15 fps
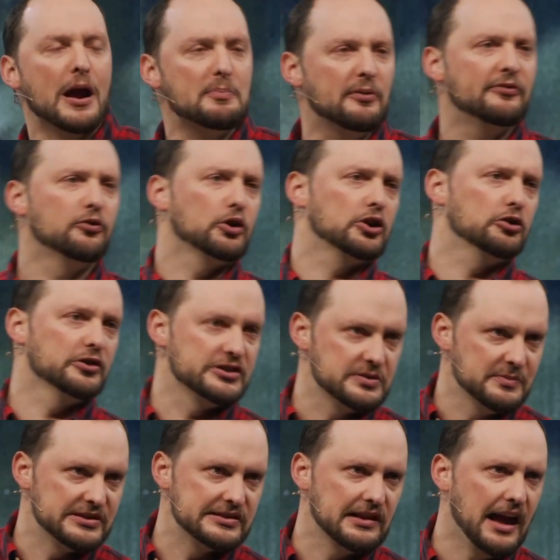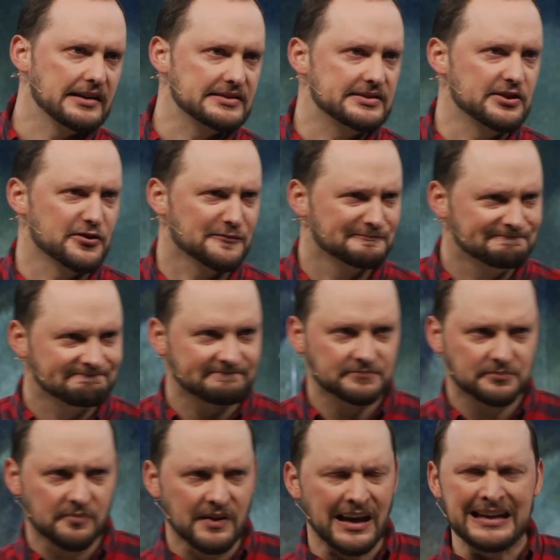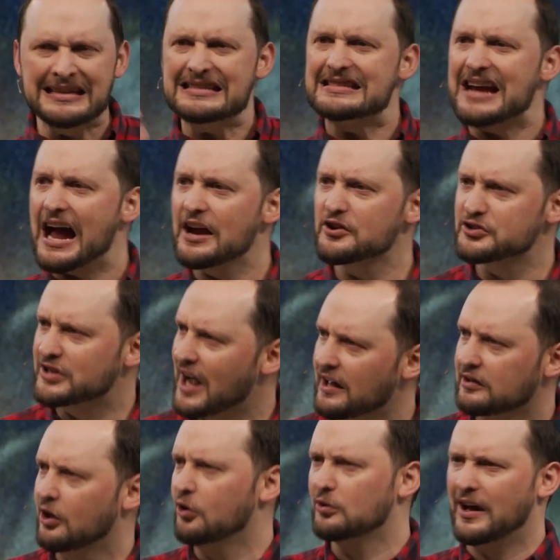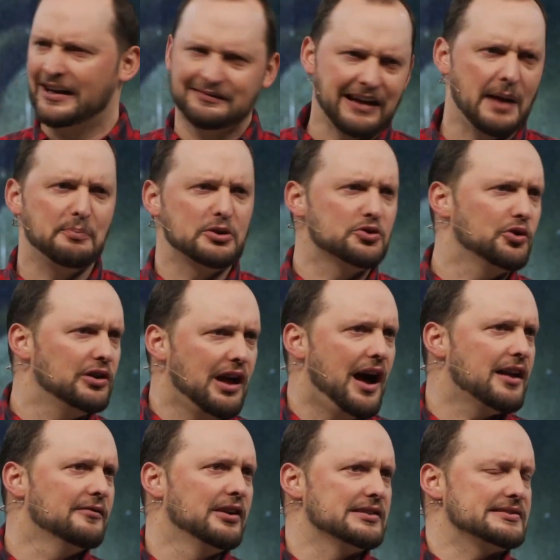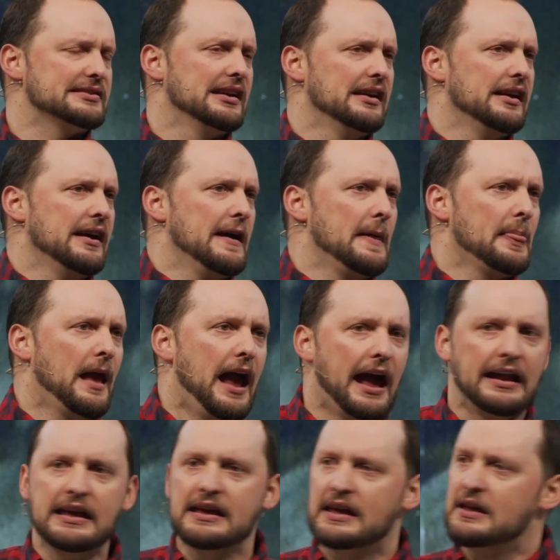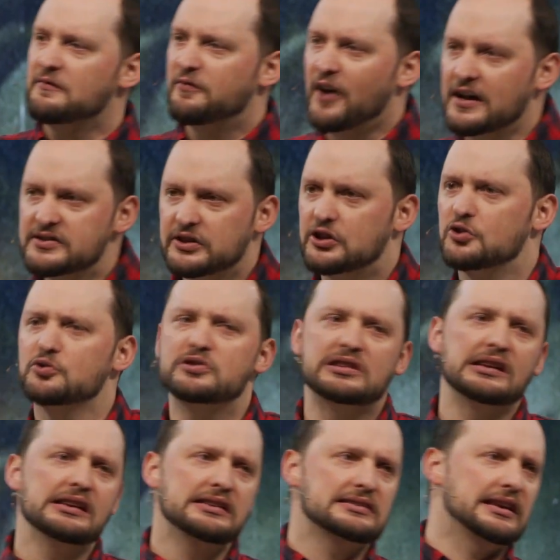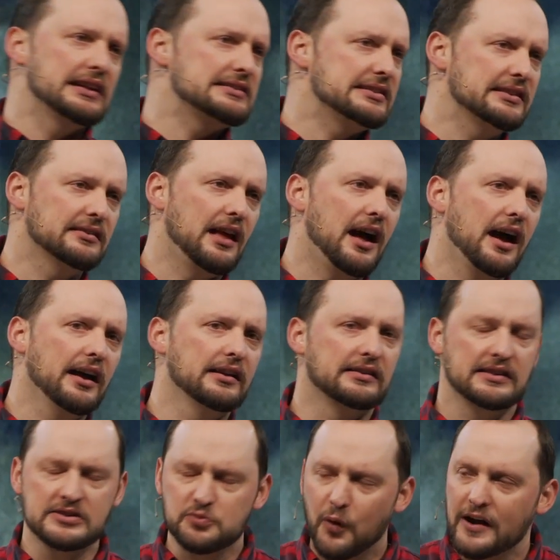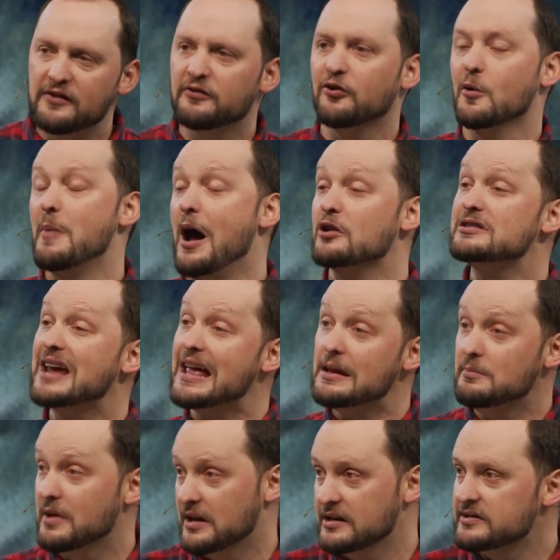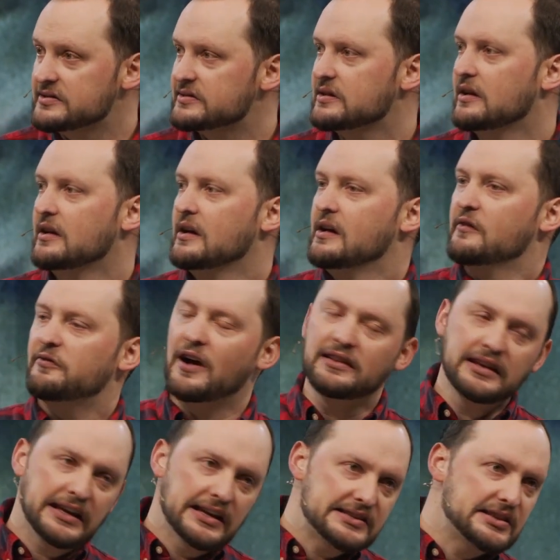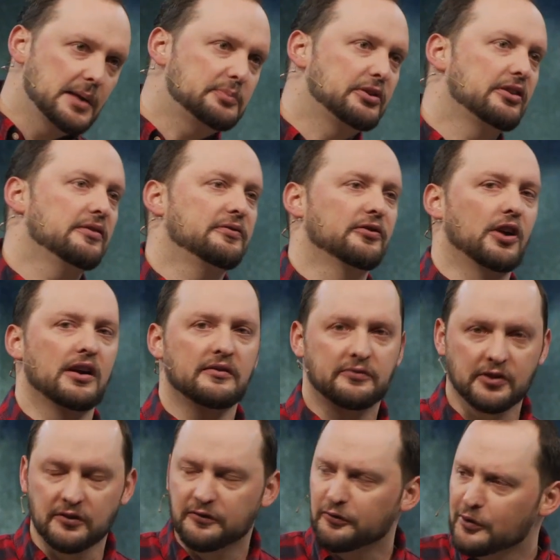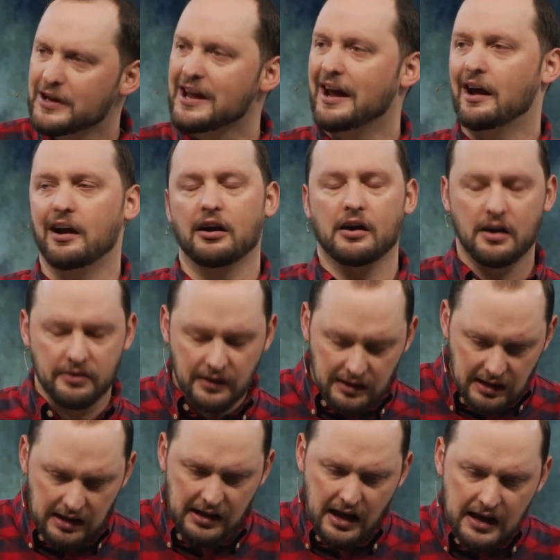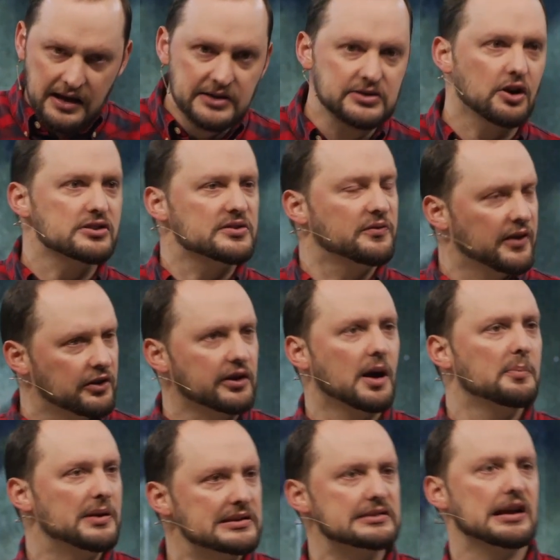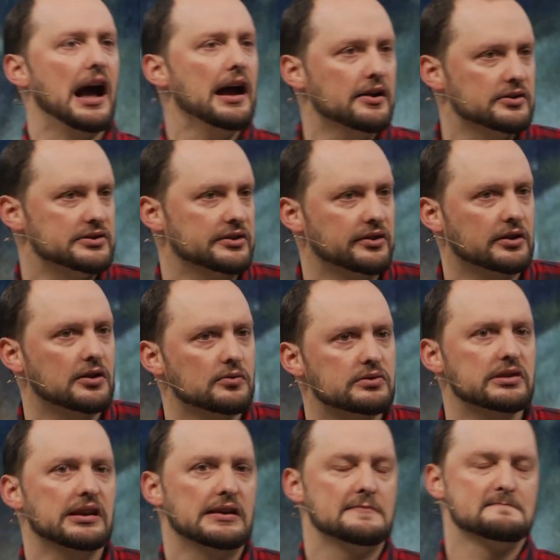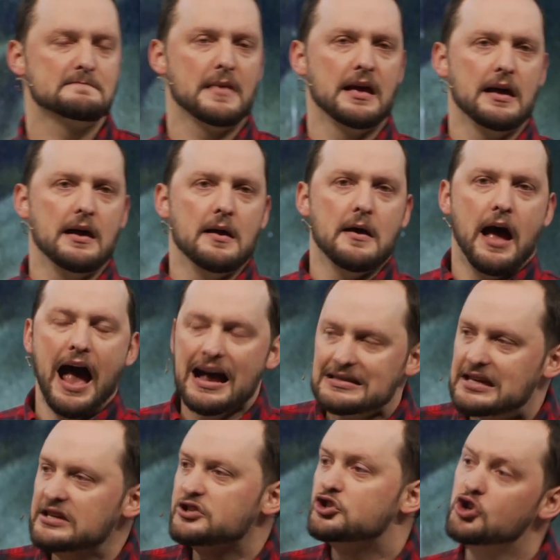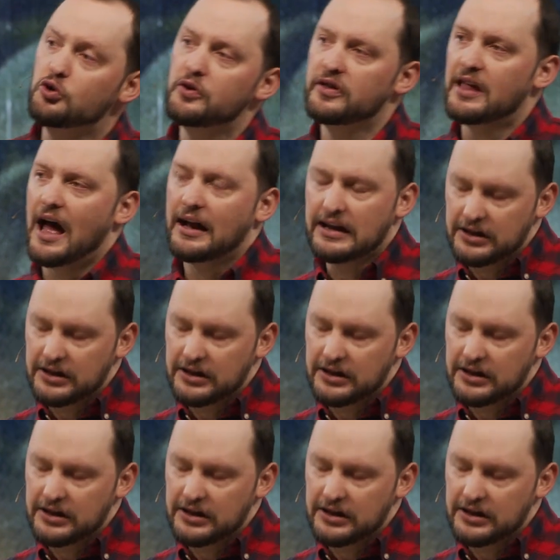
right before Christmas last year. His tires got low, like happened to a lot of us. And he, he finds a QT, he gets in line, and he's waiting for about 10 minutes. Finally gets up to the front for the free air, and then he, he starts filling up his tires at the QT as he's doing that,